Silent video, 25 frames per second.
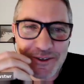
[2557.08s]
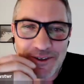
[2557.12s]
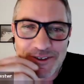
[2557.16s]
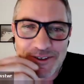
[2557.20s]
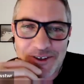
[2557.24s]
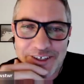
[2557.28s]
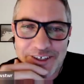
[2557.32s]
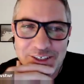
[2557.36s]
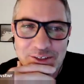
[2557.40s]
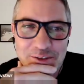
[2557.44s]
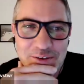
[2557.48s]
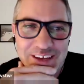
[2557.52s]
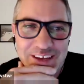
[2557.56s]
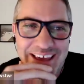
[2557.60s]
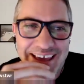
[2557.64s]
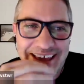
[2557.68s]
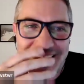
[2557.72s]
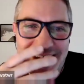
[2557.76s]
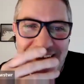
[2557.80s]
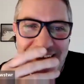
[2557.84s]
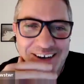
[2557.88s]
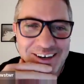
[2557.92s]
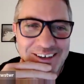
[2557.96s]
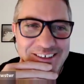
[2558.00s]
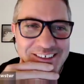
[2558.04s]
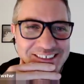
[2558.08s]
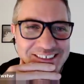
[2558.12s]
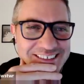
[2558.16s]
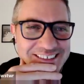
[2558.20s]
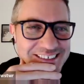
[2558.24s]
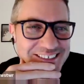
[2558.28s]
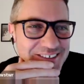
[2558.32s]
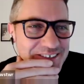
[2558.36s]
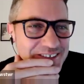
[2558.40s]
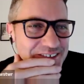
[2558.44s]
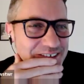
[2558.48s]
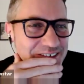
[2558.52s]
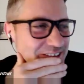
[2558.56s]
seven minutes
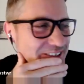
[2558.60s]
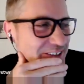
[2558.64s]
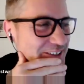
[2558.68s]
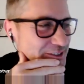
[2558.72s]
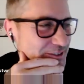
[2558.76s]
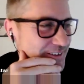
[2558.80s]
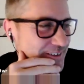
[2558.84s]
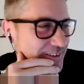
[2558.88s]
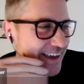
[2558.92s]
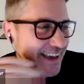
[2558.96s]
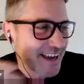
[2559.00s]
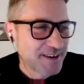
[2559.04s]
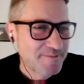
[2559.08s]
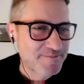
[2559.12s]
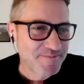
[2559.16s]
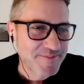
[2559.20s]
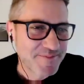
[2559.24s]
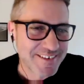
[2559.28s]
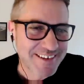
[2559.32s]
before we go into